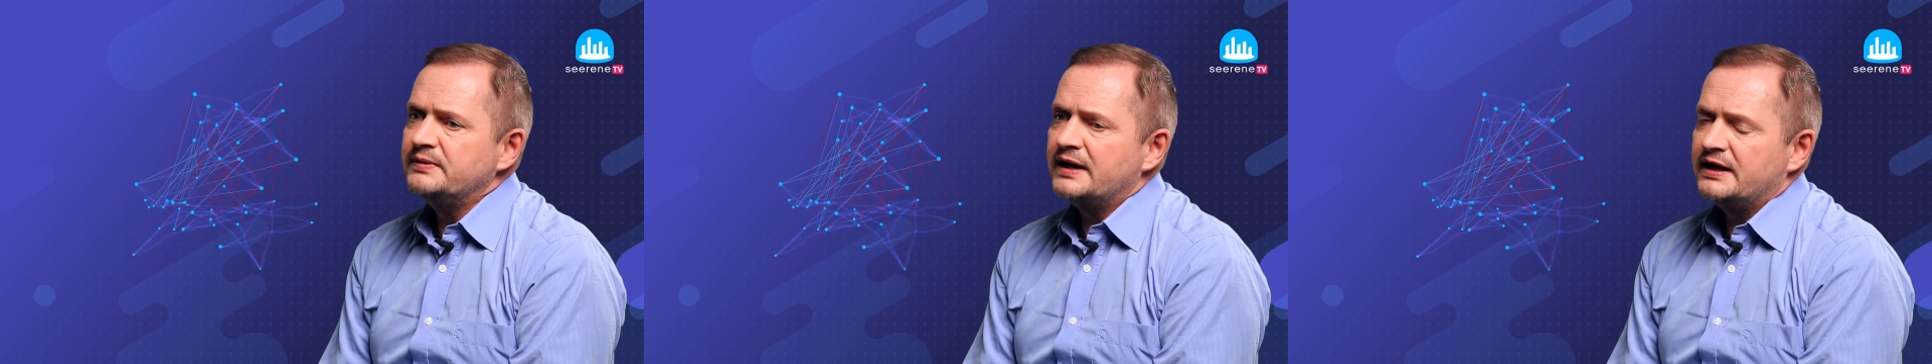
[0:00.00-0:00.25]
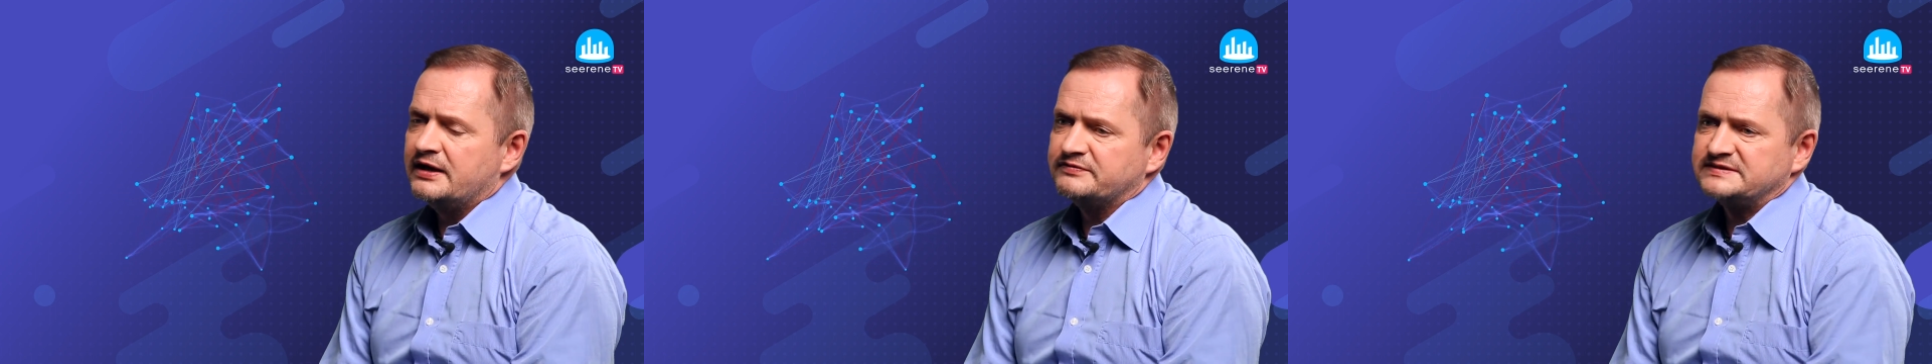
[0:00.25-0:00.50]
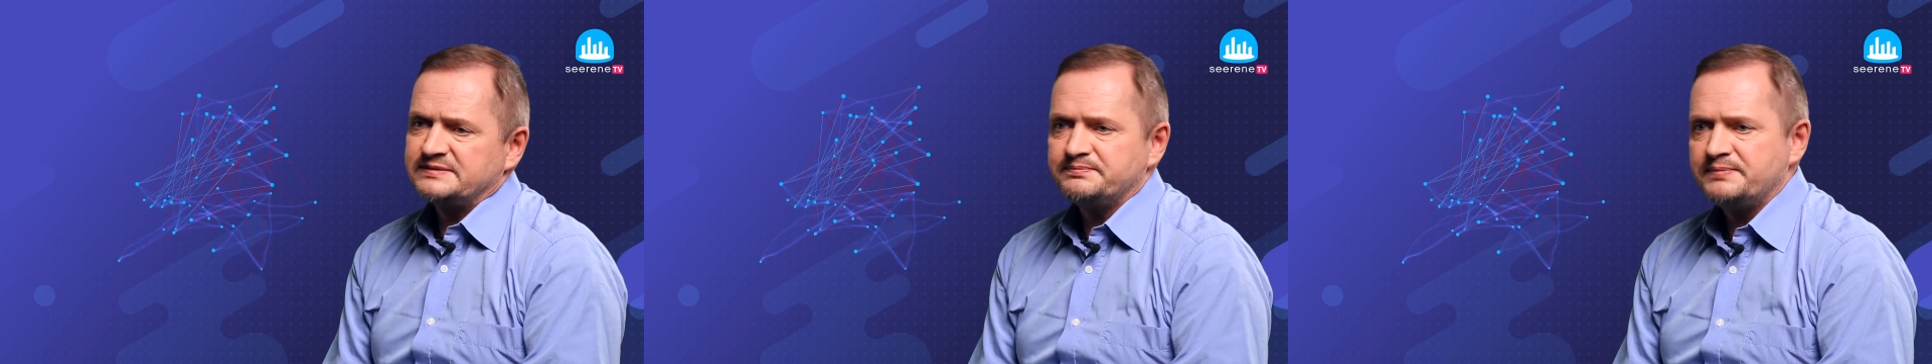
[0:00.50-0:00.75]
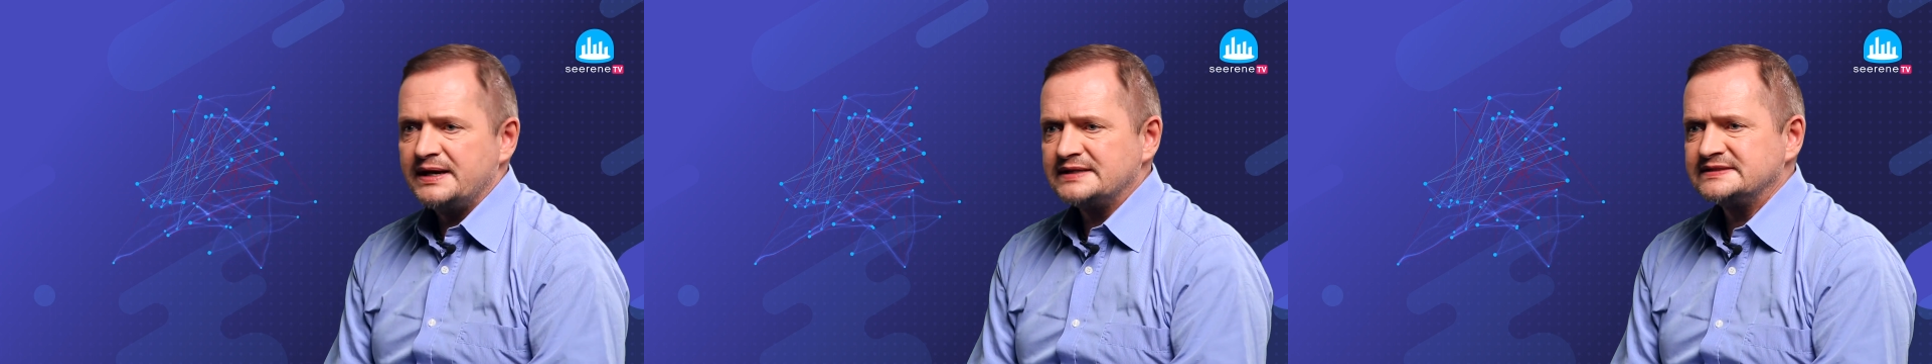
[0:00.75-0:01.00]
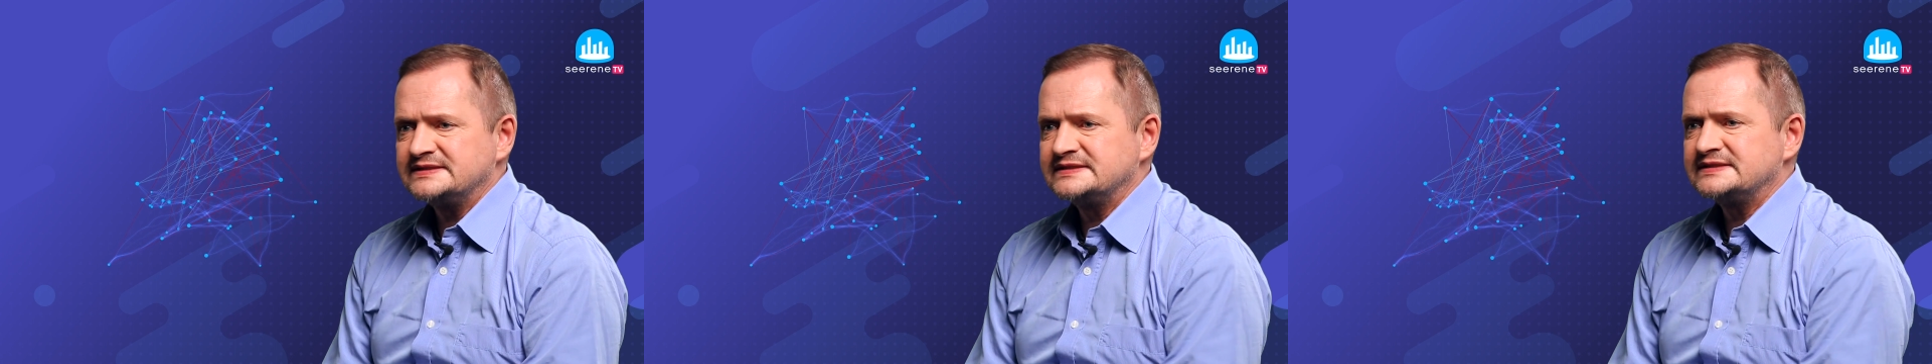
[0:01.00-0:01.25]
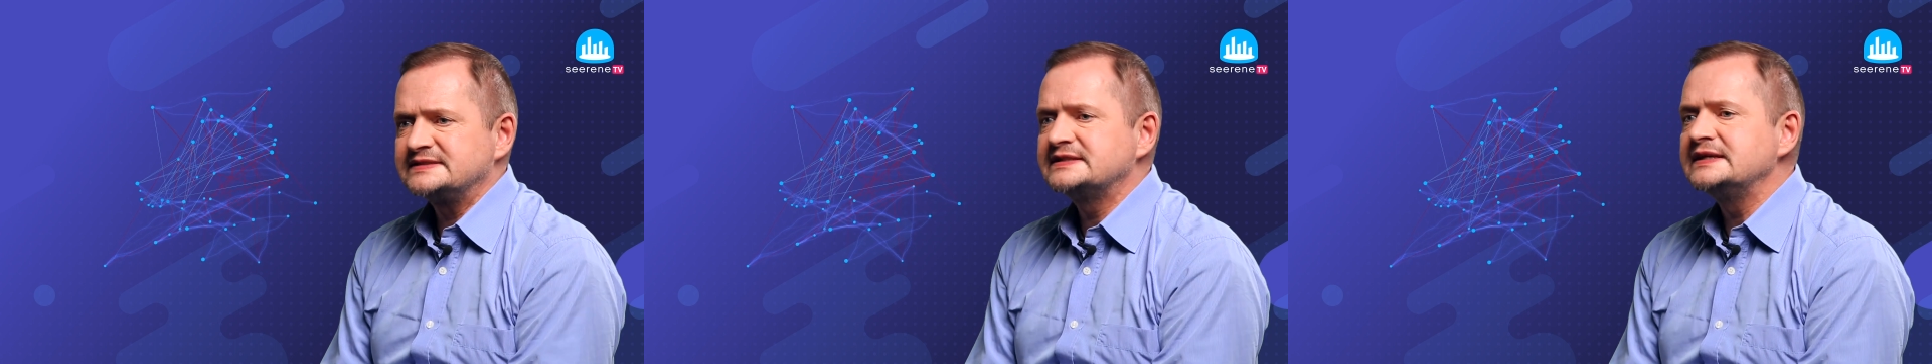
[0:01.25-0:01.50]
have the
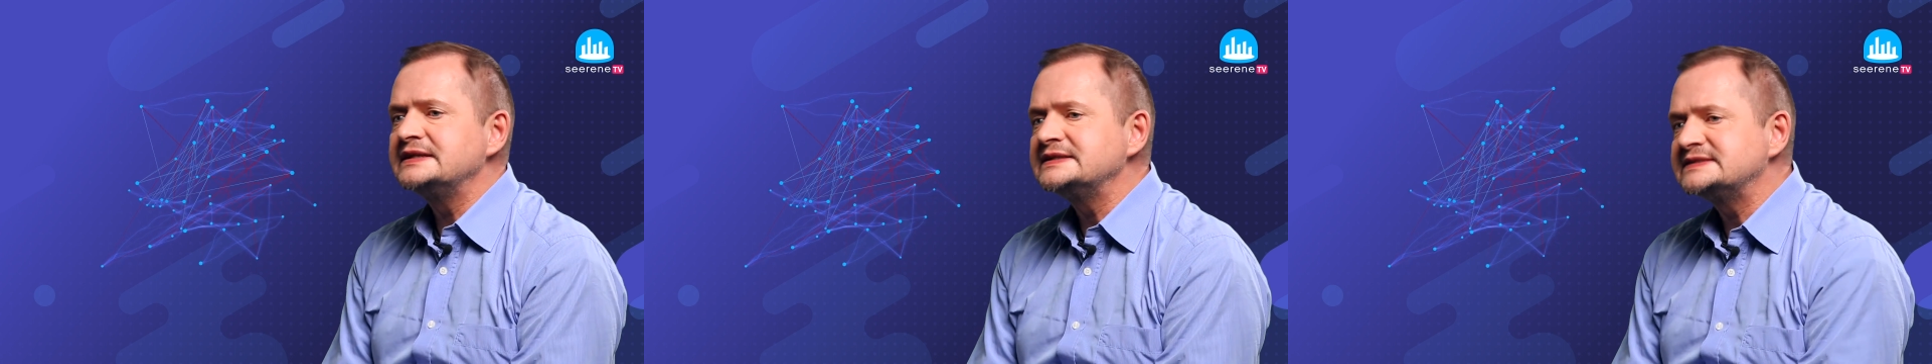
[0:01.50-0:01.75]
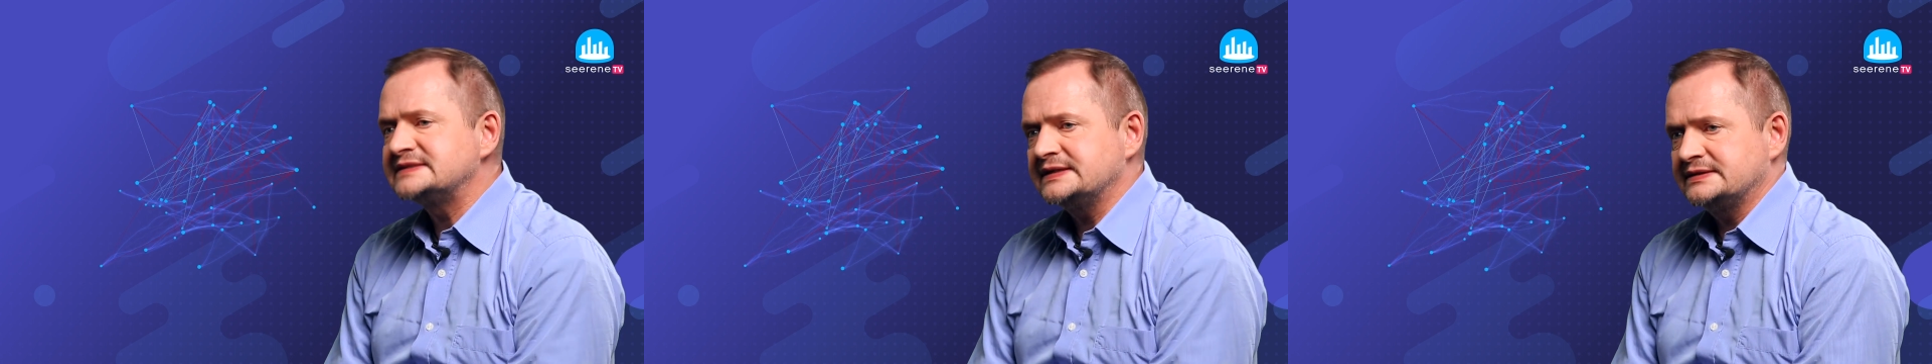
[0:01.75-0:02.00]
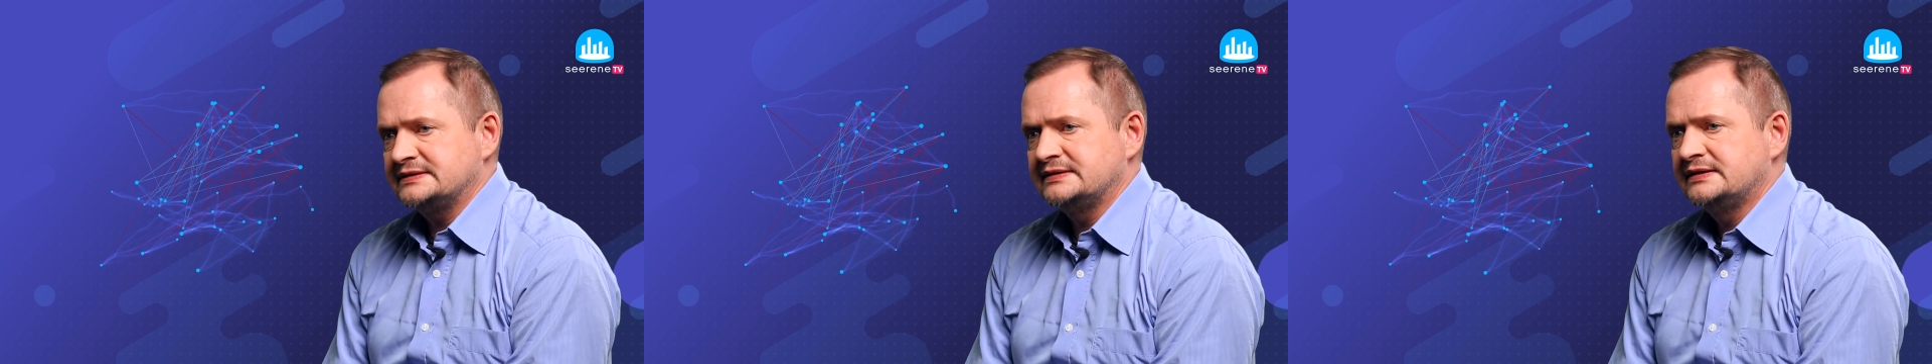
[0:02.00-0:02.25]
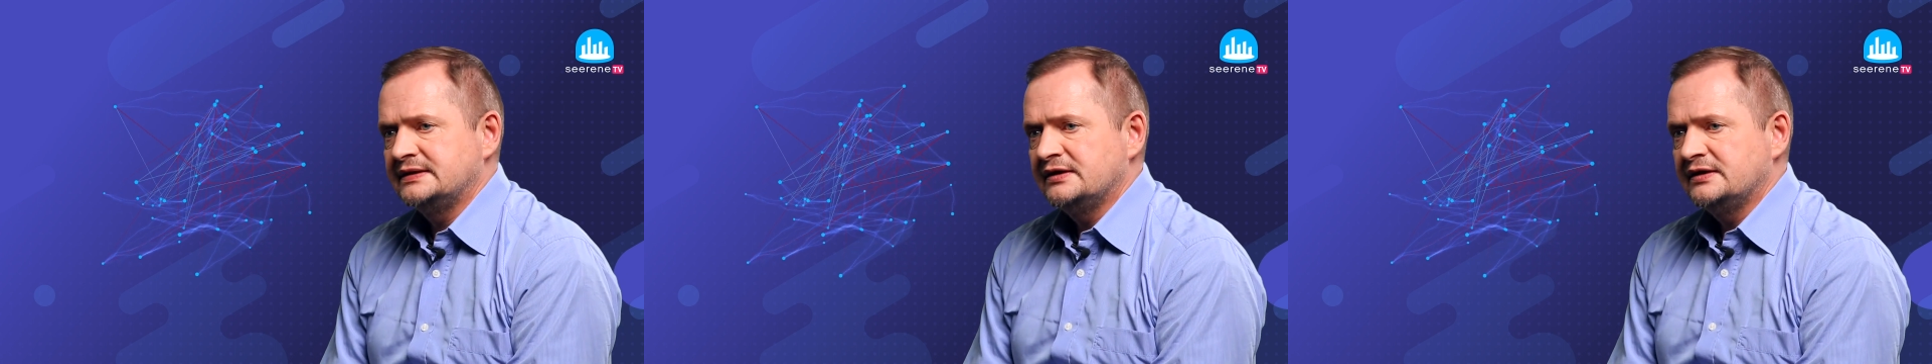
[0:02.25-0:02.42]
best skill set